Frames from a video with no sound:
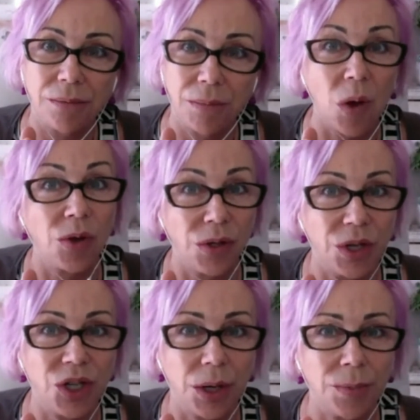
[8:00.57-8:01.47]
on your
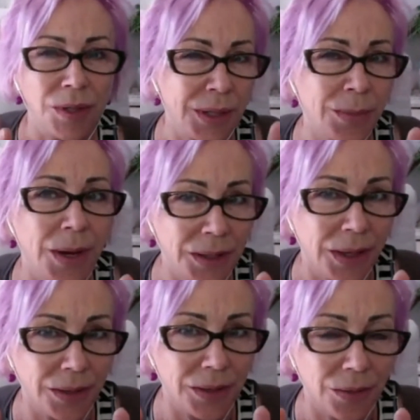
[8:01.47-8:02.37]
chip. Does this make
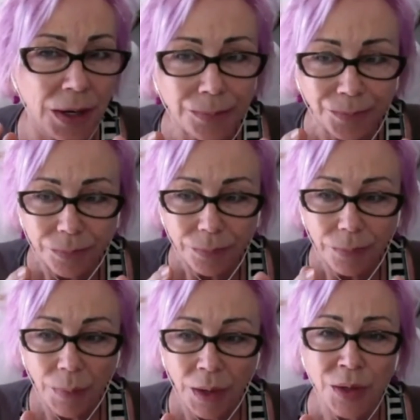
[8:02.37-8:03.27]
sense, right?
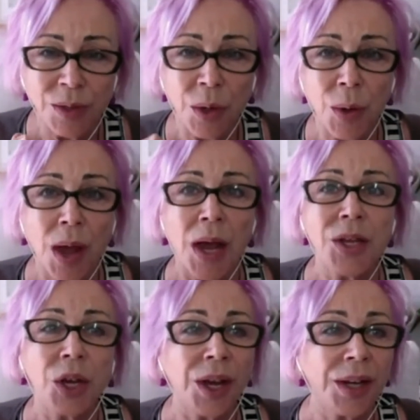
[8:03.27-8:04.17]
So you're
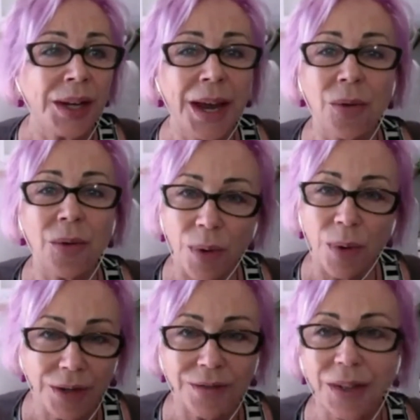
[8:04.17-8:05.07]
going to get rid
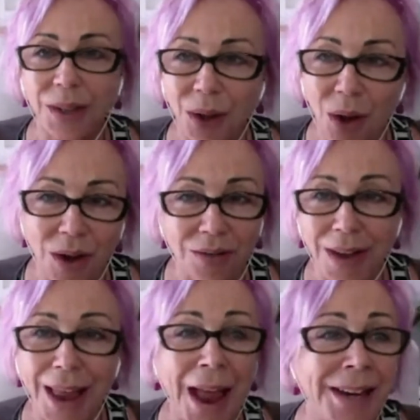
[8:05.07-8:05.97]
of a lot of,
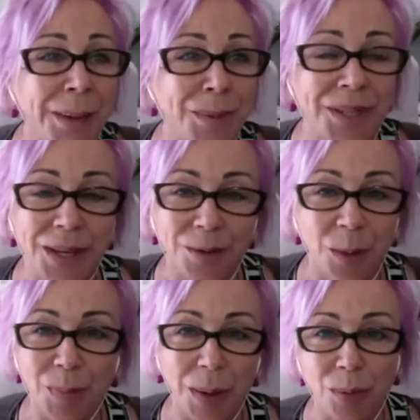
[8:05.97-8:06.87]
like 80% of the
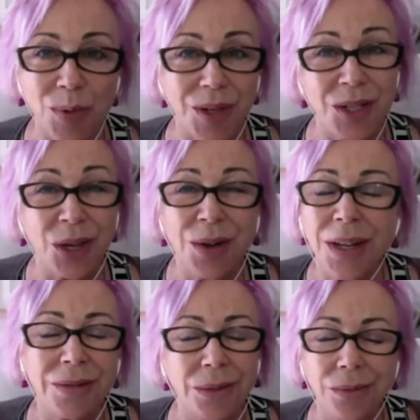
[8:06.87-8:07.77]
people that
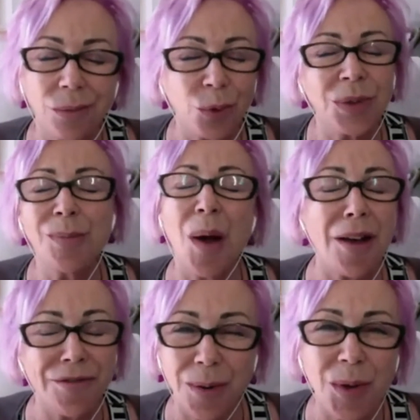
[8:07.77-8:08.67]
wouldn't buy
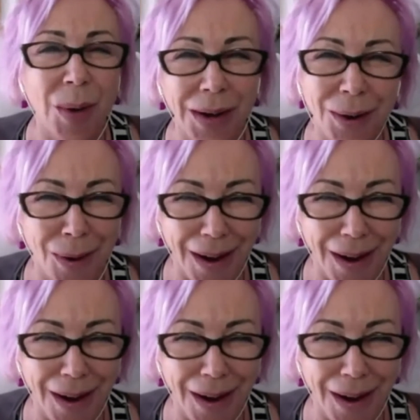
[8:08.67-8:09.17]
from you anyway,